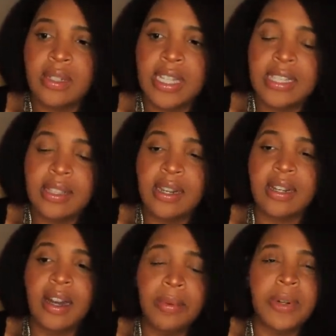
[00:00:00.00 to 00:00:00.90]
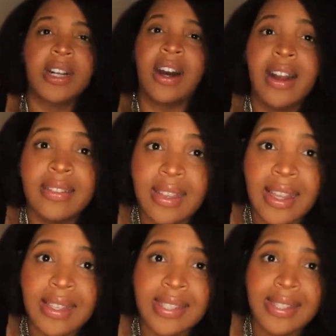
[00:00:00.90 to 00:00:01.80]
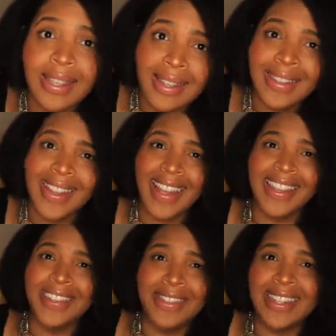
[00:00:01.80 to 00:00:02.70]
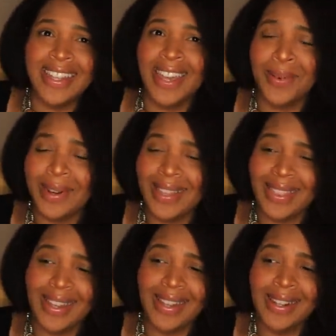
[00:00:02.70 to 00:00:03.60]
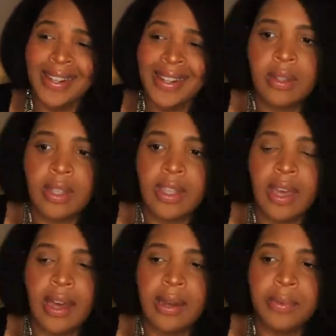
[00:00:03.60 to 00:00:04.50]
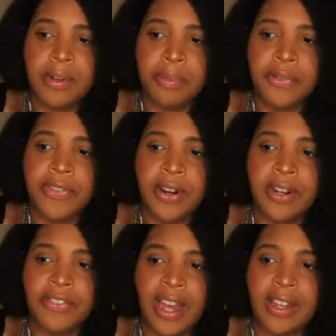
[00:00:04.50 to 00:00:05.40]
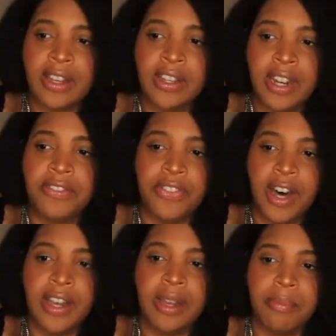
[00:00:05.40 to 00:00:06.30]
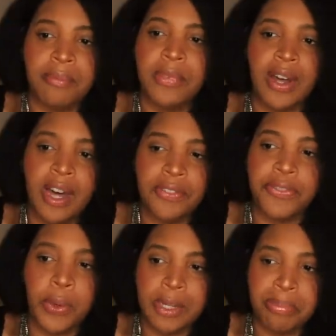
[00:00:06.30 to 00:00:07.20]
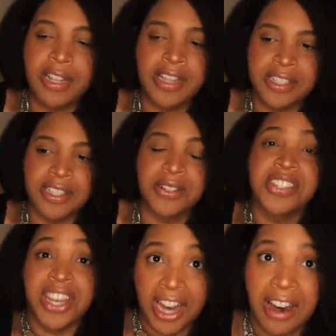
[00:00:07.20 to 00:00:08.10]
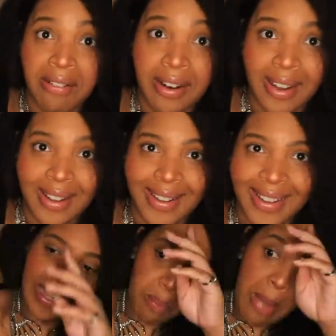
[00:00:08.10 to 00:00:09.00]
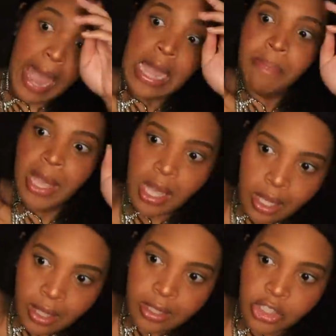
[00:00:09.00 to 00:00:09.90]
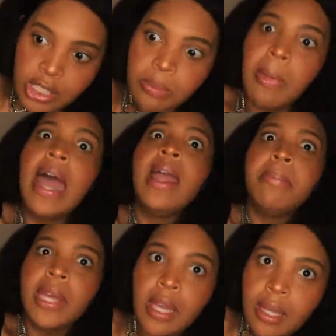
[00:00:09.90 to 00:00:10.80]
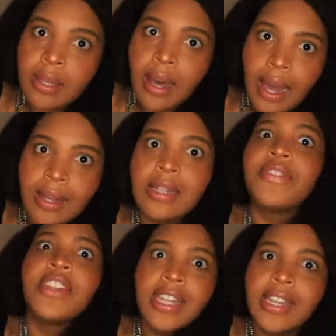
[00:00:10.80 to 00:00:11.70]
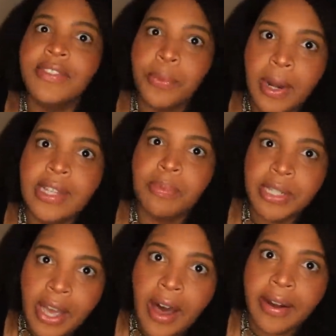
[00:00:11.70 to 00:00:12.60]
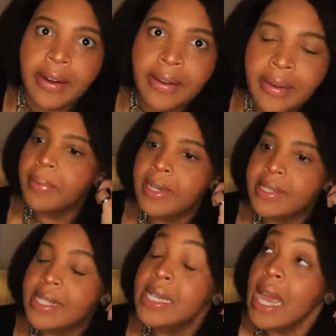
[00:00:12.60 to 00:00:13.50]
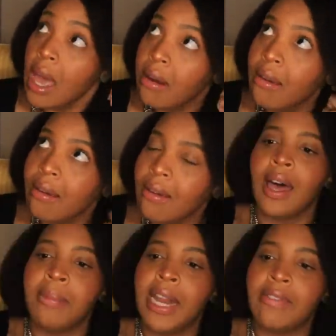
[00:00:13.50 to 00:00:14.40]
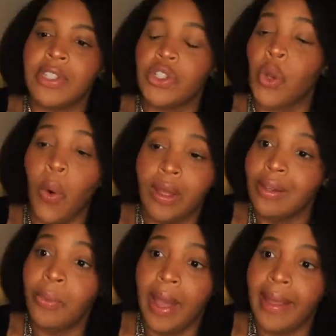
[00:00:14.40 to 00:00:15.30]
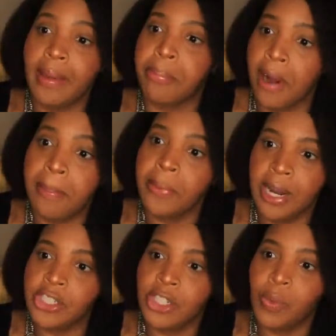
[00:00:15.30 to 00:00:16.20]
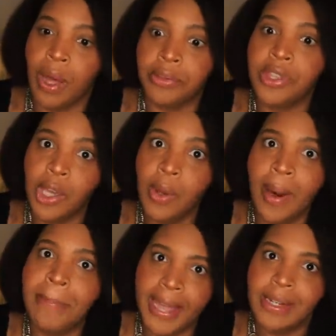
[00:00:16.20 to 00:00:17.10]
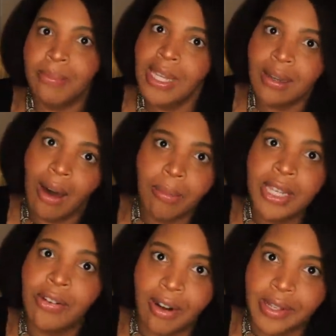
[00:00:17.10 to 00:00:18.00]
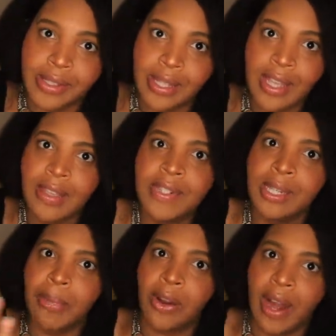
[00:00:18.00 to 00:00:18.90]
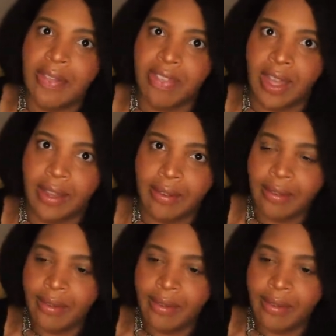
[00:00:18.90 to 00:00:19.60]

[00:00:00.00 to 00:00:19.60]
He's gonna come regardless. Like, you need to get with it. Like, yeah, I would have preferred if I could have fought him 40 plus years ago. And then maybe, just maybe, I could have lived to raise my daughter. But instead, I've been having to toil away in preparation while you abandon me and call me crazy, even to my grand thing.